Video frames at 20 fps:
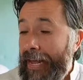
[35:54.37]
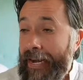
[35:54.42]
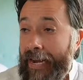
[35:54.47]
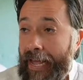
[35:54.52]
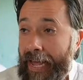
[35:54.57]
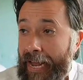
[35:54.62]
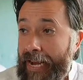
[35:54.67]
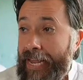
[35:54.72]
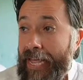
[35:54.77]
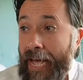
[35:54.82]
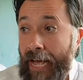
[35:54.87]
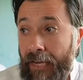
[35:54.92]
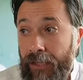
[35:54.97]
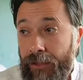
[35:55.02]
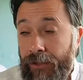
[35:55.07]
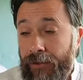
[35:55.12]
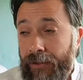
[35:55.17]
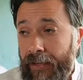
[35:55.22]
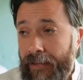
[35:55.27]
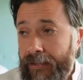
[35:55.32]
And Eli
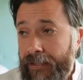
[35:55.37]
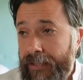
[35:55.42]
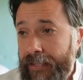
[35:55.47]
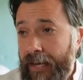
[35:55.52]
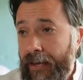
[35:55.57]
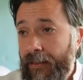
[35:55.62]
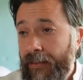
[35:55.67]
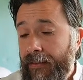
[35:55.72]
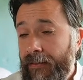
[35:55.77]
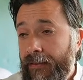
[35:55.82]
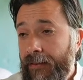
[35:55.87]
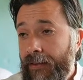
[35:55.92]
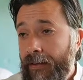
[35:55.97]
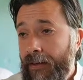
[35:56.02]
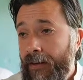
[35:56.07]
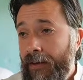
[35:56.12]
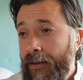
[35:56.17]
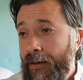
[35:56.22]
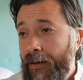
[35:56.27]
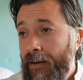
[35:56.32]
answered and said,
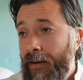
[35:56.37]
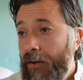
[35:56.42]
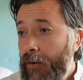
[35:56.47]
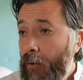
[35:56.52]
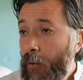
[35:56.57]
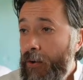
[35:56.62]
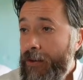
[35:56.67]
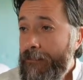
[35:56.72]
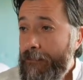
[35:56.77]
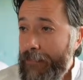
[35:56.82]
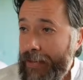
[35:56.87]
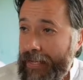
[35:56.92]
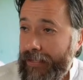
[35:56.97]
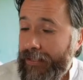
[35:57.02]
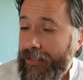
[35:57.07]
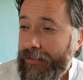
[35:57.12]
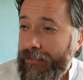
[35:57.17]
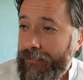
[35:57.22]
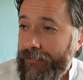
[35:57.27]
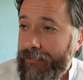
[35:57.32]
"Go in
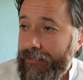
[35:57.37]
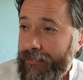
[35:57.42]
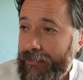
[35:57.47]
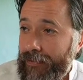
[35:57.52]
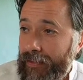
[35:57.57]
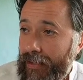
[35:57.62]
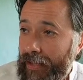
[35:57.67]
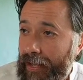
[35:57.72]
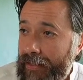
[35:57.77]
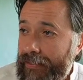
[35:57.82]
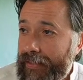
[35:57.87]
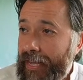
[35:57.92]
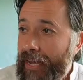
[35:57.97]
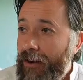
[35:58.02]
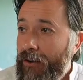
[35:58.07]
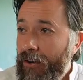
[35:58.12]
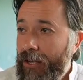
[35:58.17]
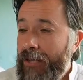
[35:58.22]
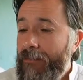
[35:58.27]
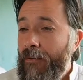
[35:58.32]
peace, and the
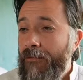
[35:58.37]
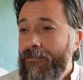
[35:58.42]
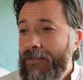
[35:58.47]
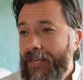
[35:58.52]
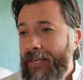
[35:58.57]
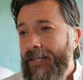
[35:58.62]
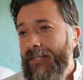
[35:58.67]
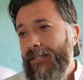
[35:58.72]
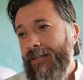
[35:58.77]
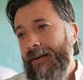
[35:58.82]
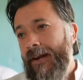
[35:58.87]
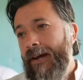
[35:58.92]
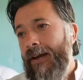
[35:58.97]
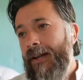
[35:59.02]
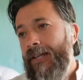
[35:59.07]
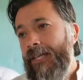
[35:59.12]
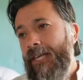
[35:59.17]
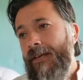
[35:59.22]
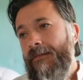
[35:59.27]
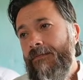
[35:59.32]
Elohim of
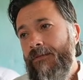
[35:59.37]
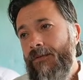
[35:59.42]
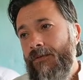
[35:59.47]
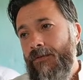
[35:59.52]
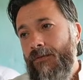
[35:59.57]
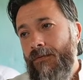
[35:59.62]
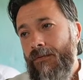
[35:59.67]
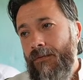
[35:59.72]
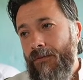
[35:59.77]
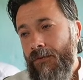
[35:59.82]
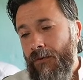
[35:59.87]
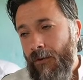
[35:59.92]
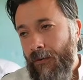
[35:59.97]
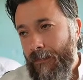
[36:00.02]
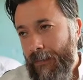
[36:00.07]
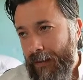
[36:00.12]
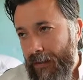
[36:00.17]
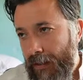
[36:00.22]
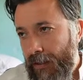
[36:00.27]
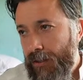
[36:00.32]
Israel give you your
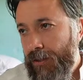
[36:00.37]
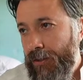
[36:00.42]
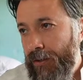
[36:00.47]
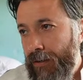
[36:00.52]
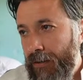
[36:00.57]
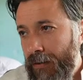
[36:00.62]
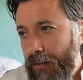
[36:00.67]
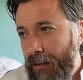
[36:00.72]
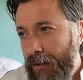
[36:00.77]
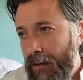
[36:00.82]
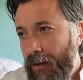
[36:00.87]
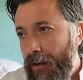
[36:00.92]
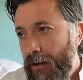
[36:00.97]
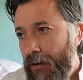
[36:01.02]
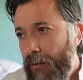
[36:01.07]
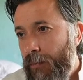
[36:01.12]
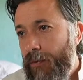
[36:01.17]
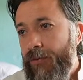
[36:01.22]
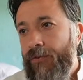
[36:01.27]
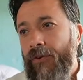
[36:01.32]
petition
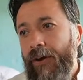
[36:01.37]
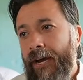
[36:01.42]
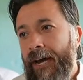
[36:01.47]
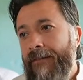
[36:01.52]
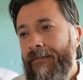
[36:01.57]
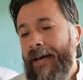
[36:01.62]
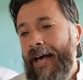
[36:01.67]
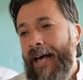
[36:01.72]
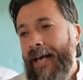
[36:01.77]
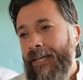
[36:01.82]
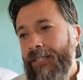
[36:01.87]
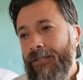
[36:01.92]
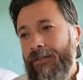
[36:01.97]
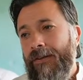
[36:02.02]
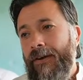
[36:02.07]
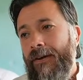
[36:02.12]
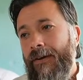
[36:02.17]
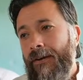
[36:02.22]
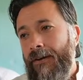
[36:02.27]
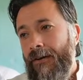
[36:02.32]
which you have
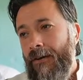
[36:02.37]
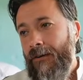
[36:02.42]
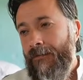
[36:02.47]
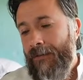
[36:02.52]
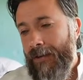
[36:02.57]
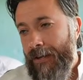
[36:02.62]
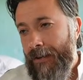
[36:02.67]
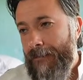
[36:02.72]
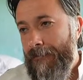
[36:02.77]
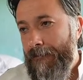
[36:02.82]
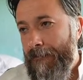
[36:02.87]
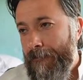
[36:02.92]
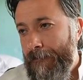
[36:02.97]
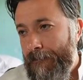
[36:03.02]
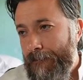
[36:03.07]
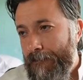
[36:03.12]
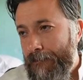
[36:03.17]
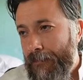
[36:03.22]
asked of him."